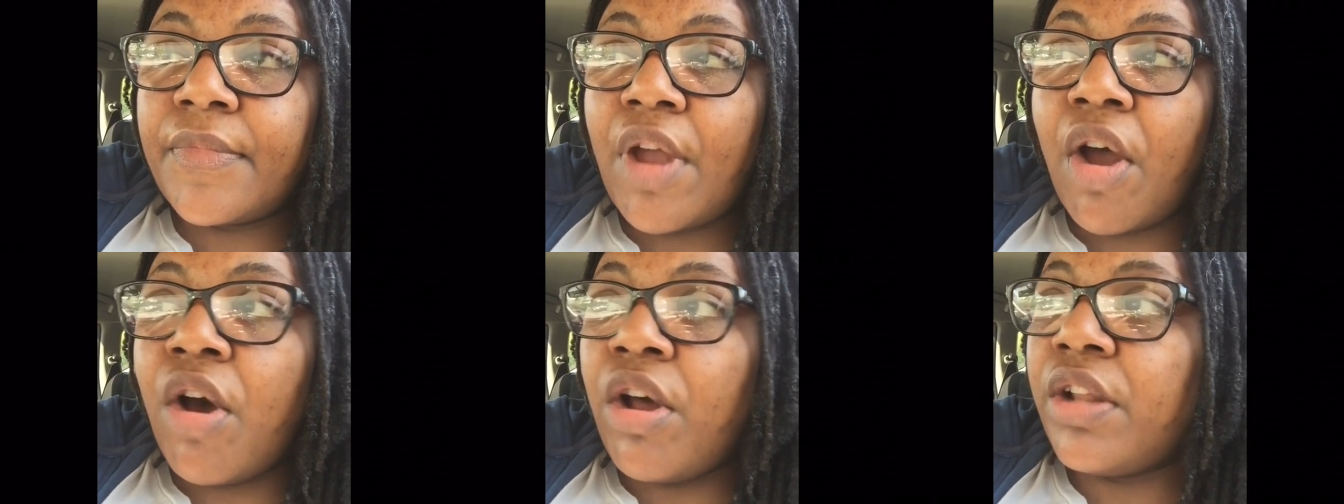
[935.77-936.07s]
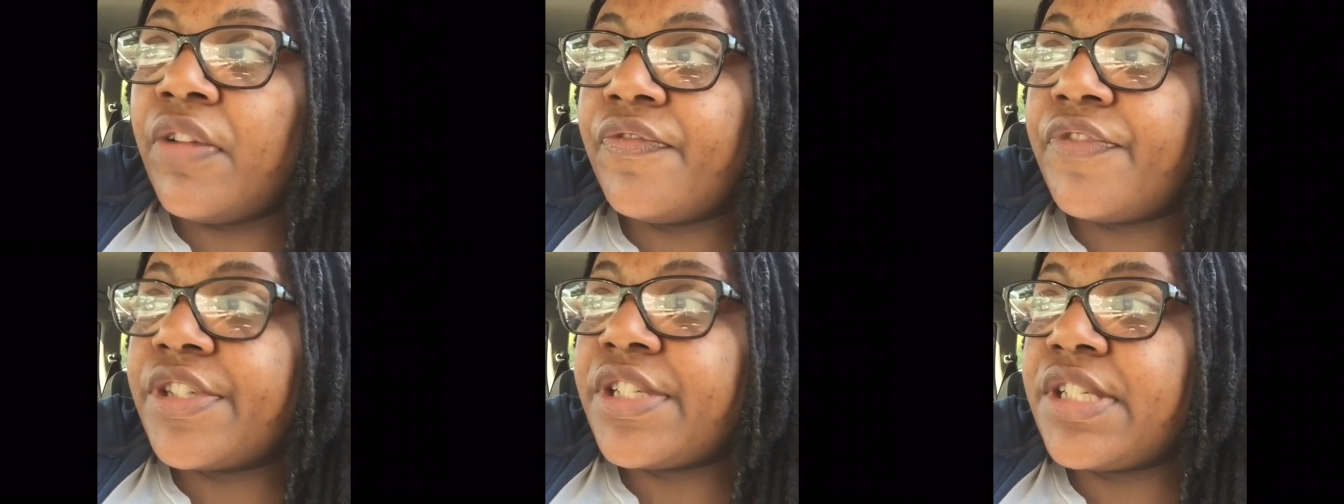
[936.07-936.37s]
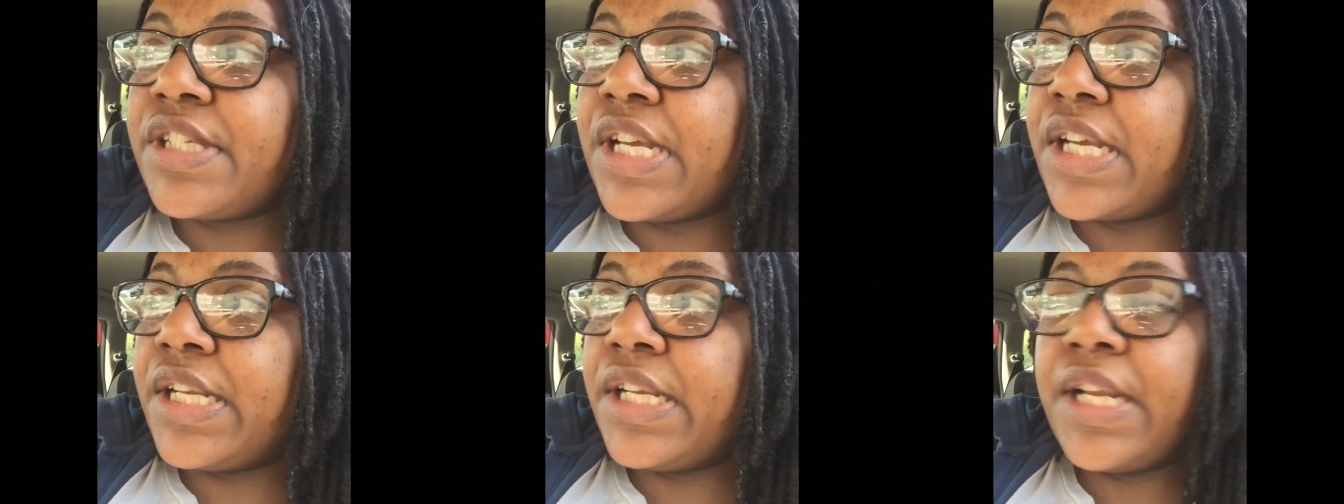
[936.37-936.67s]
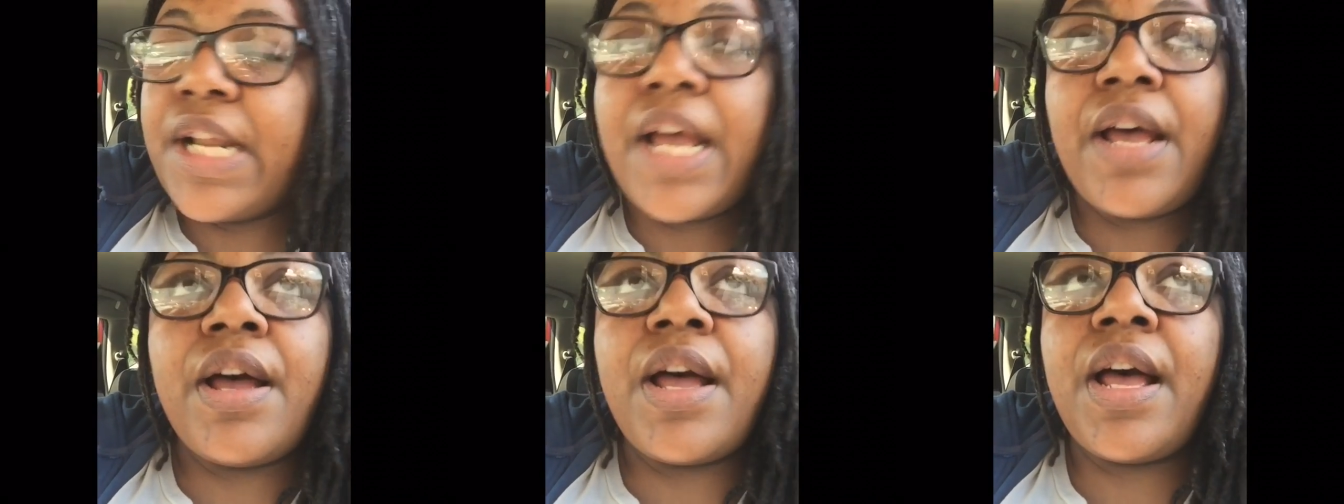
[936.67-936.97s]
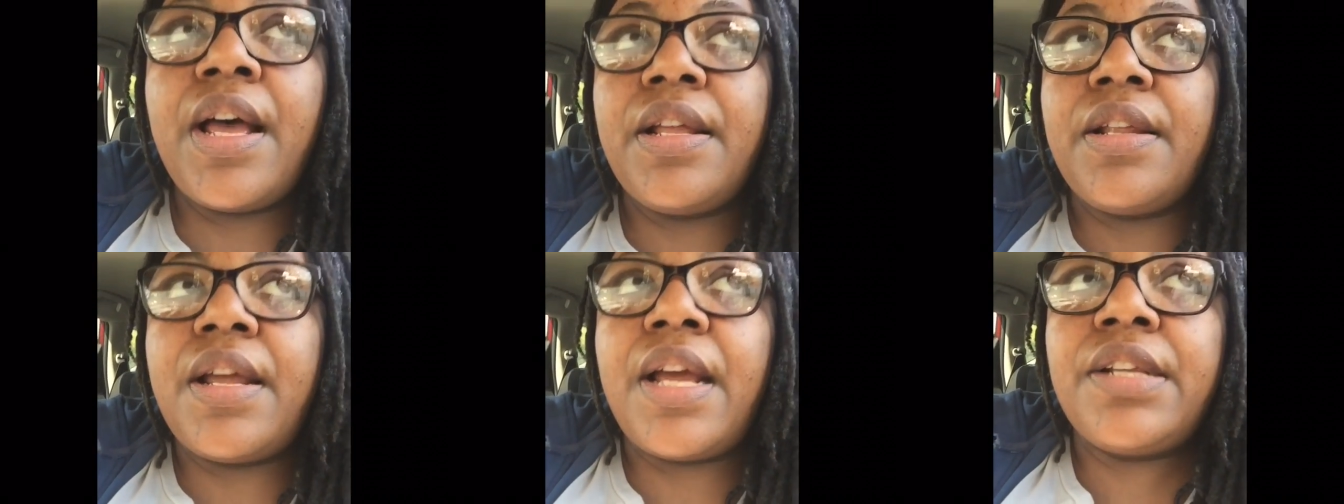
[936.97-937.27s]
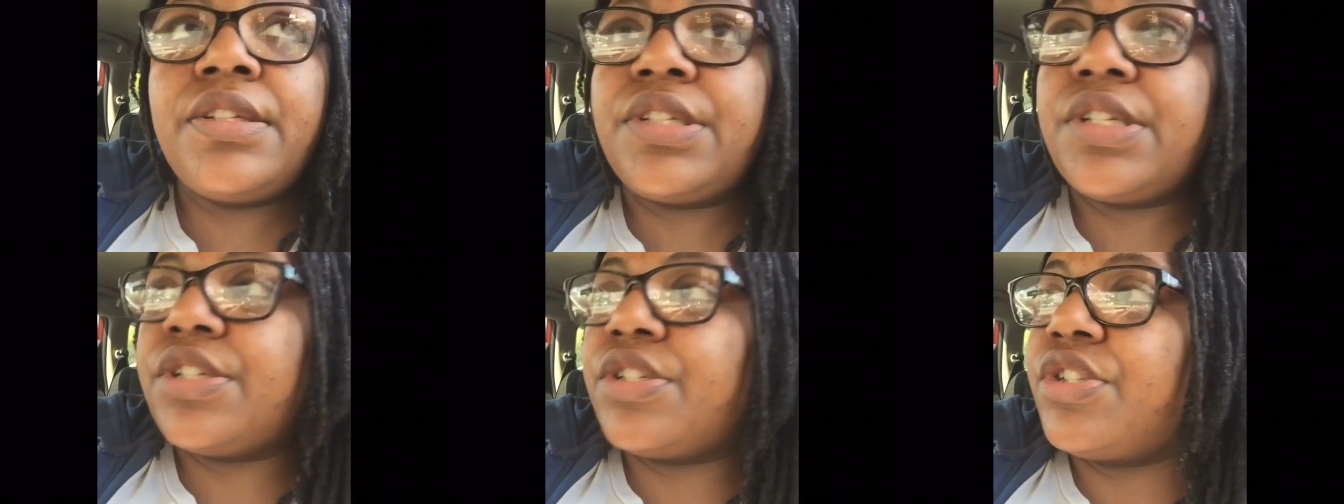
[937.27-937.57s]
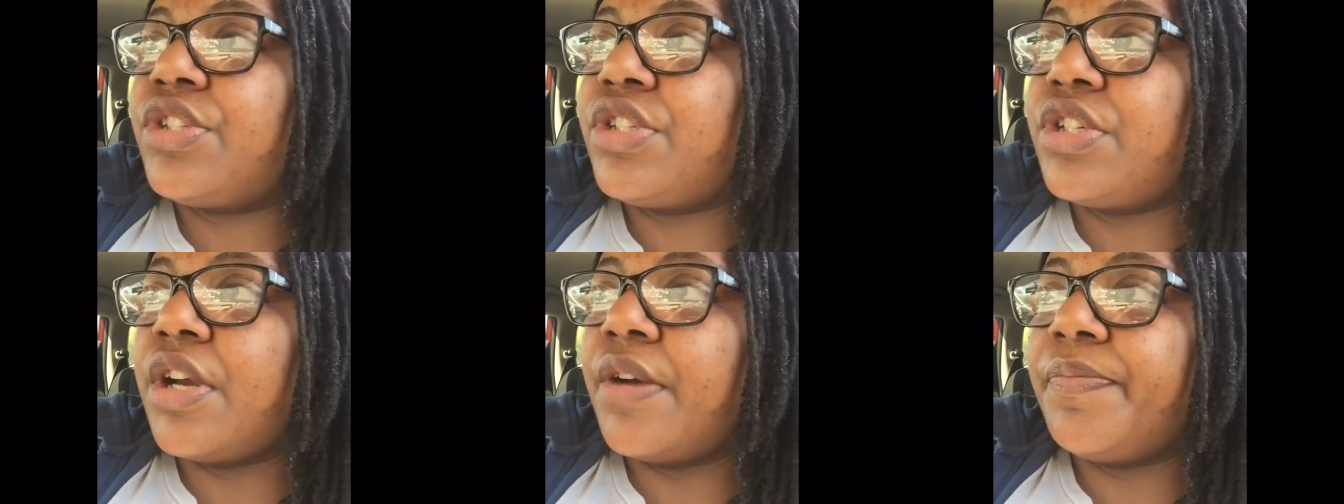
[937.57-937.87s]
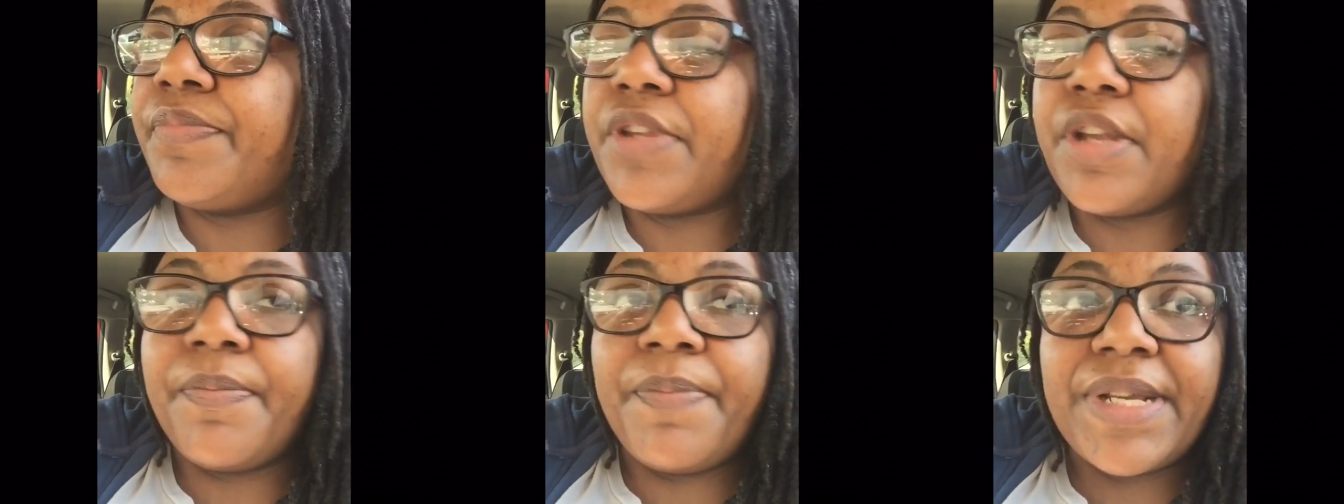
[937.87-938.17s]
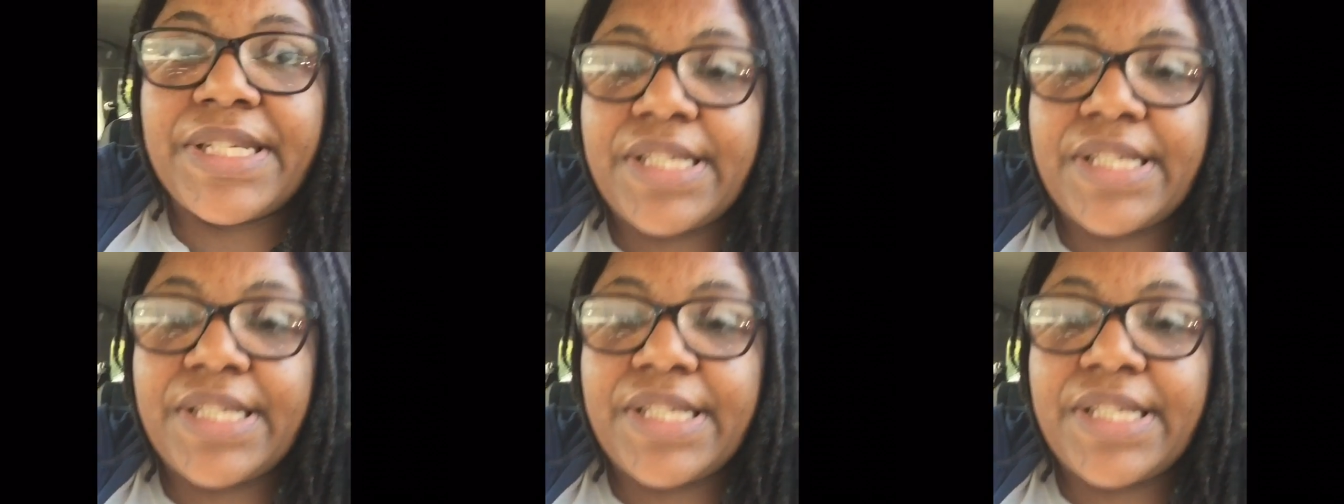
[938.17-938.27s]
all of a sudden I just jumped up.